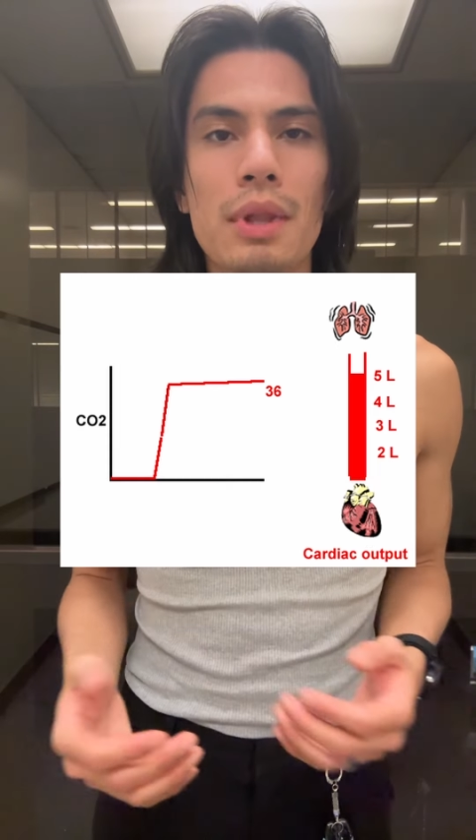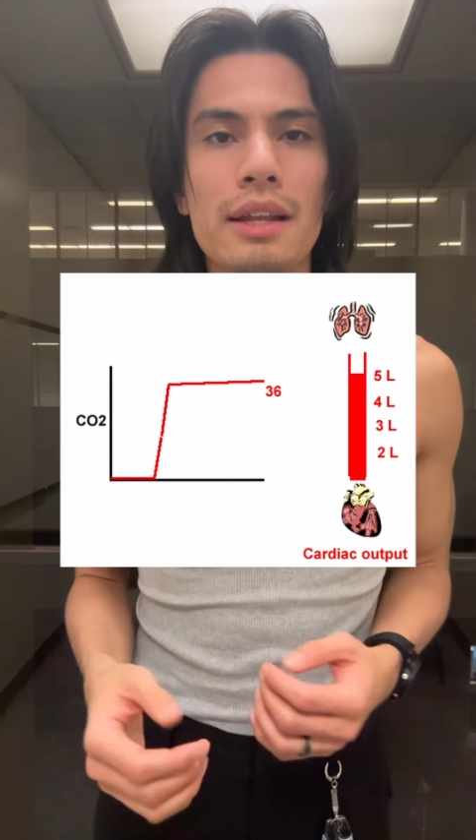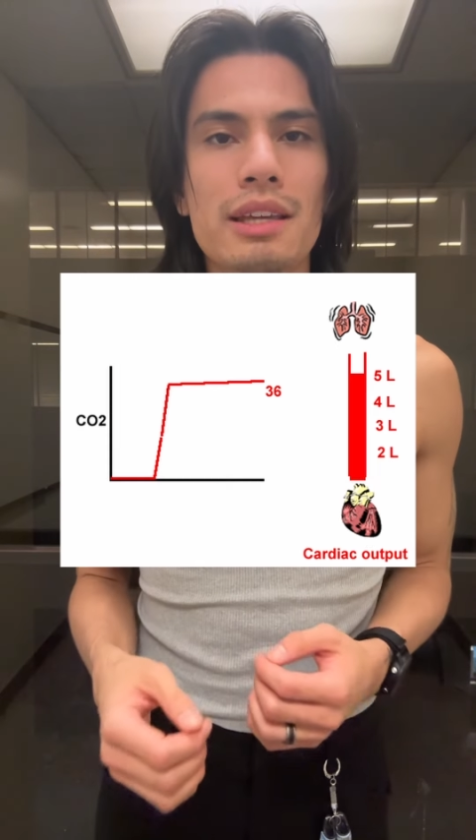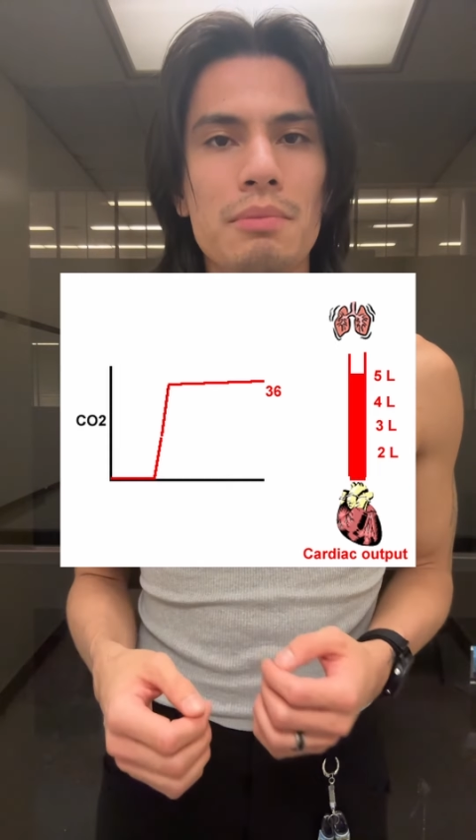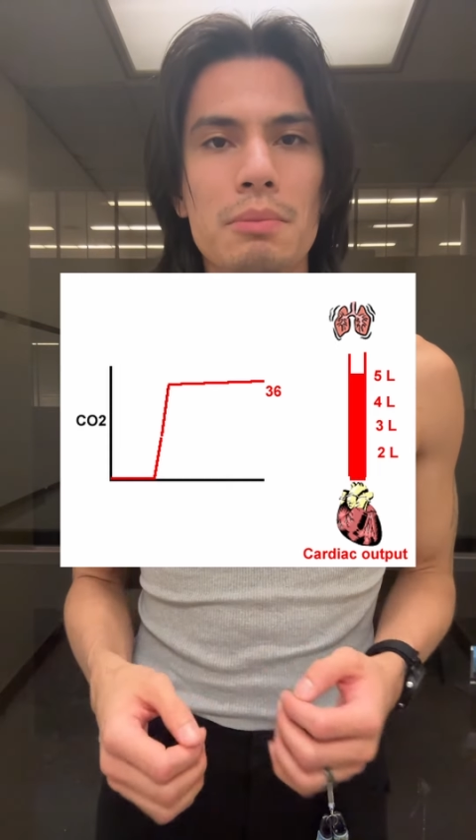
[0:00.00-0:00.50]

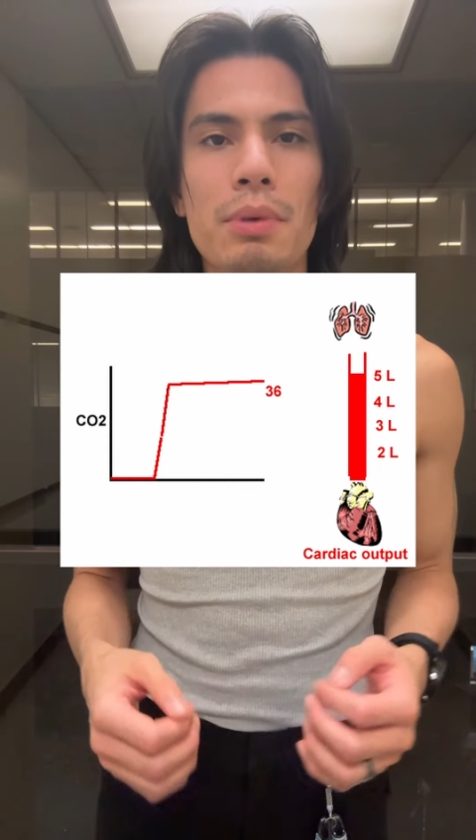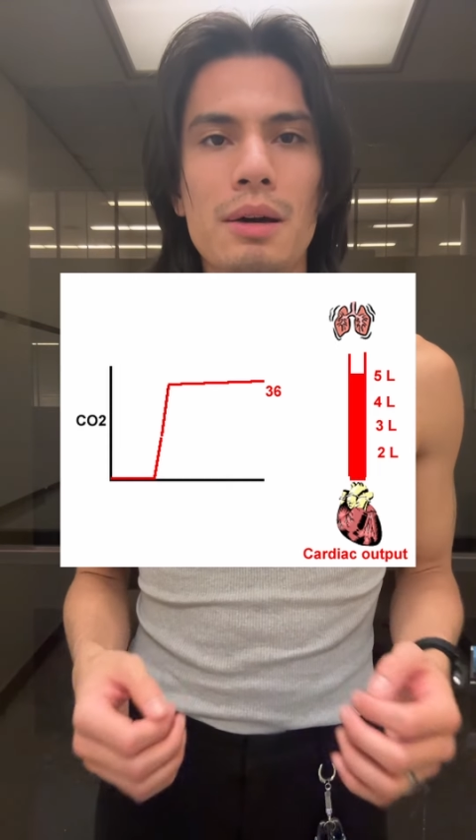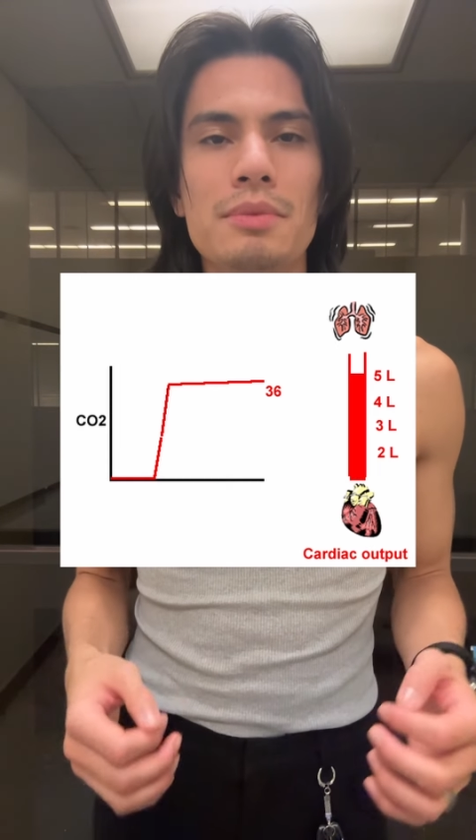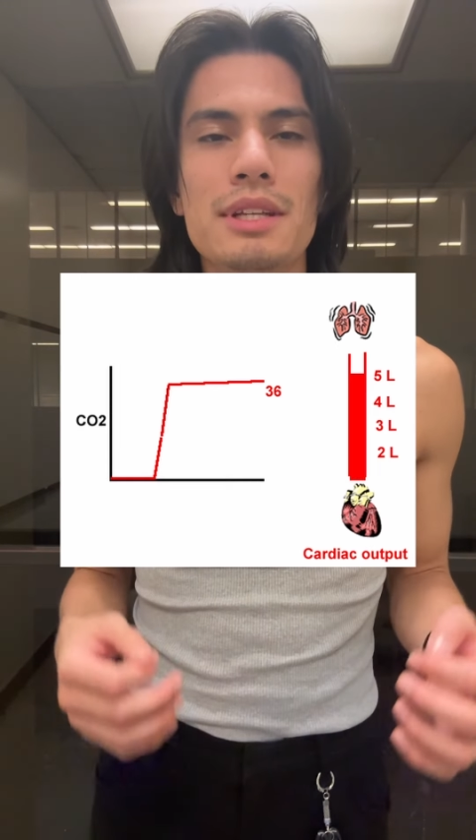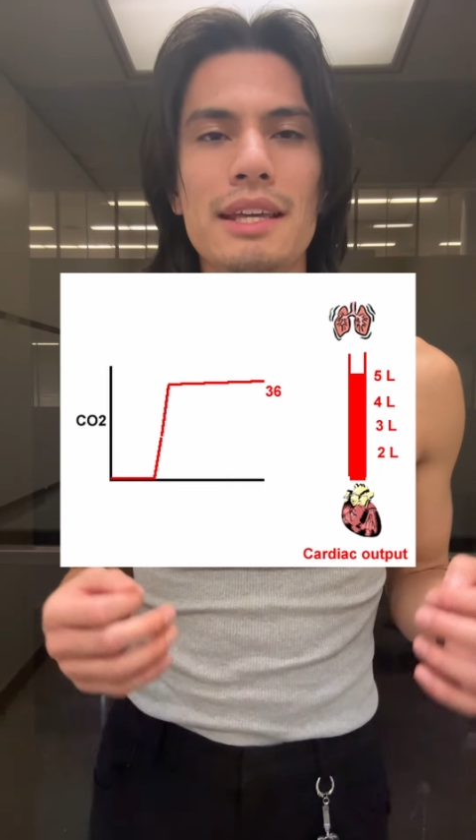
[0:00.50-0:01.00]
blood can be
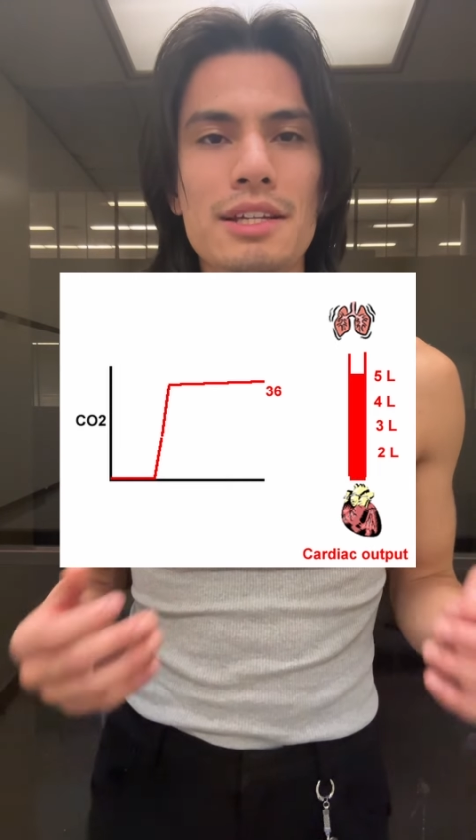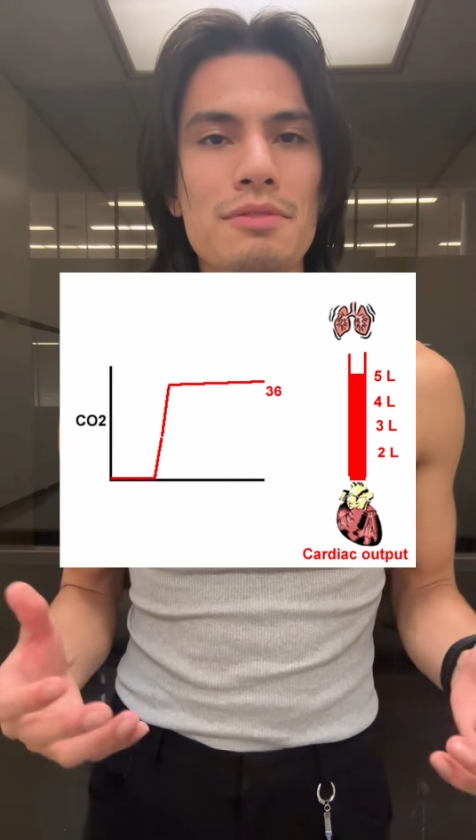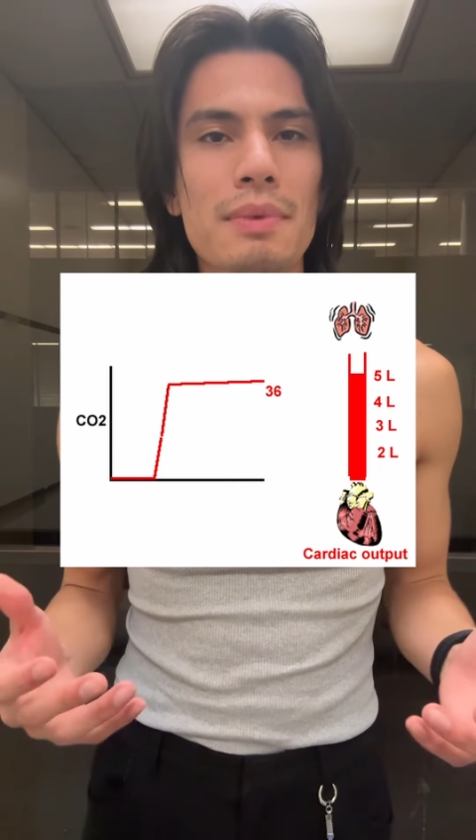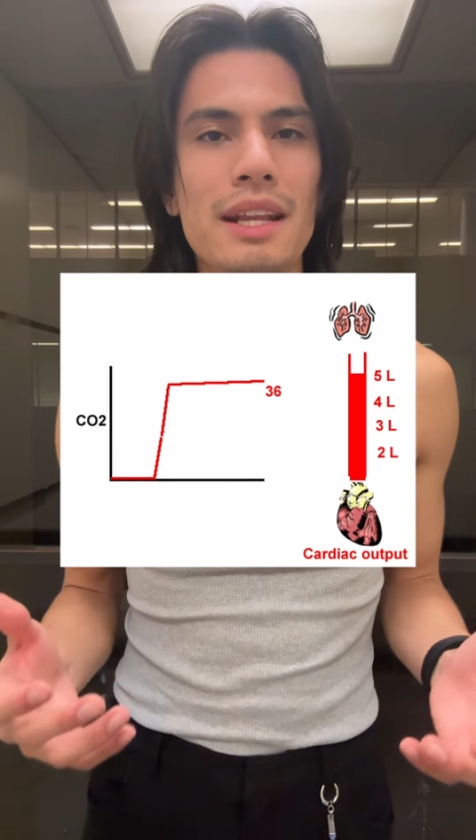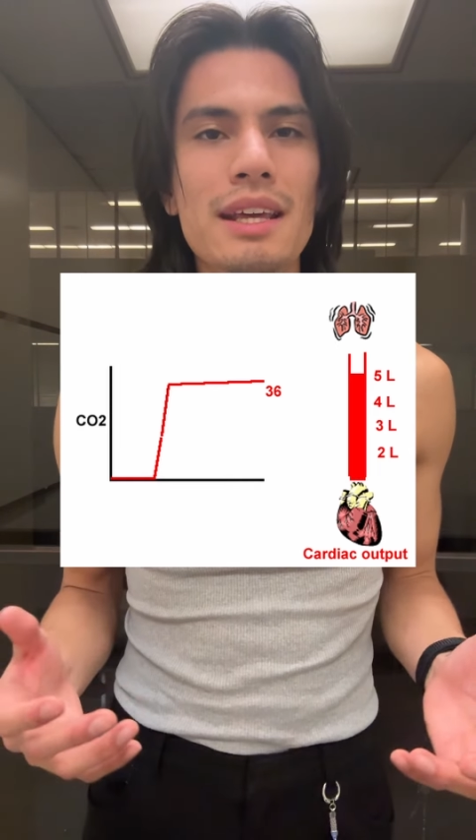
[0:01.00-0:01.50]
pumped each
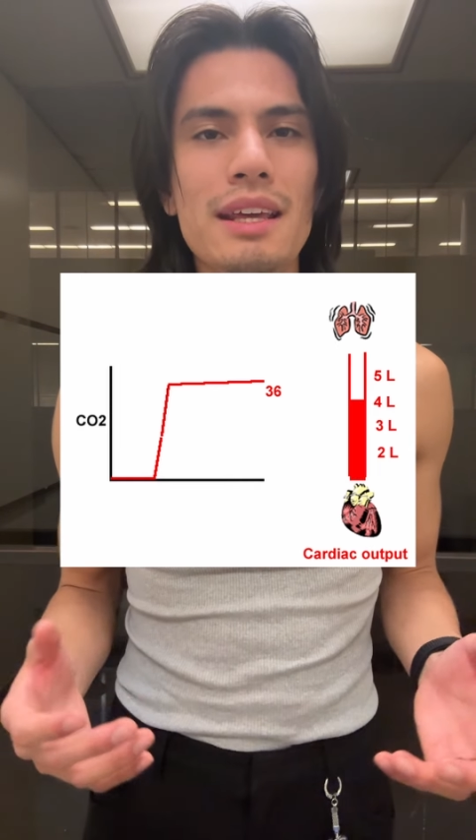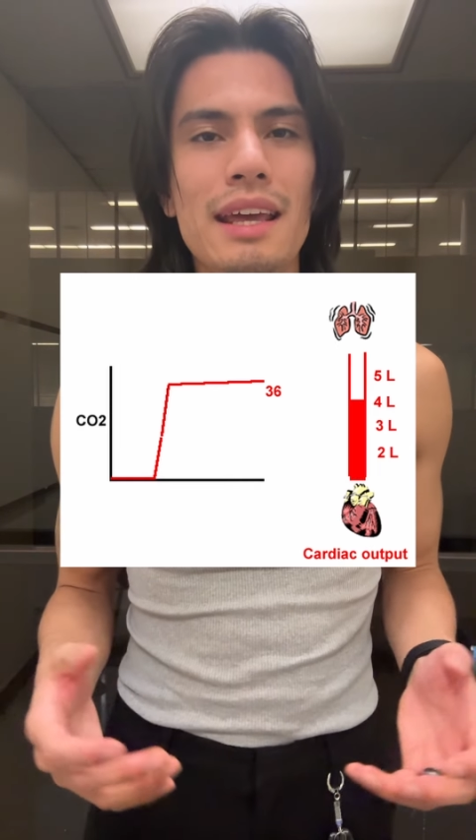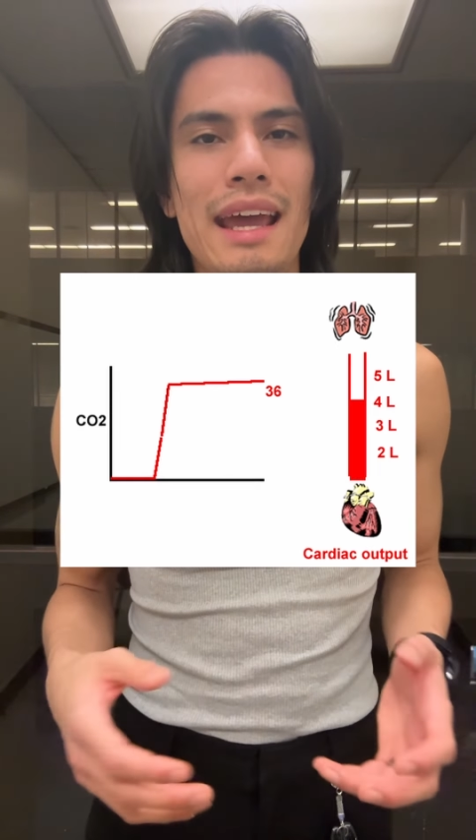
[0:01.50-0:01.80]
minute,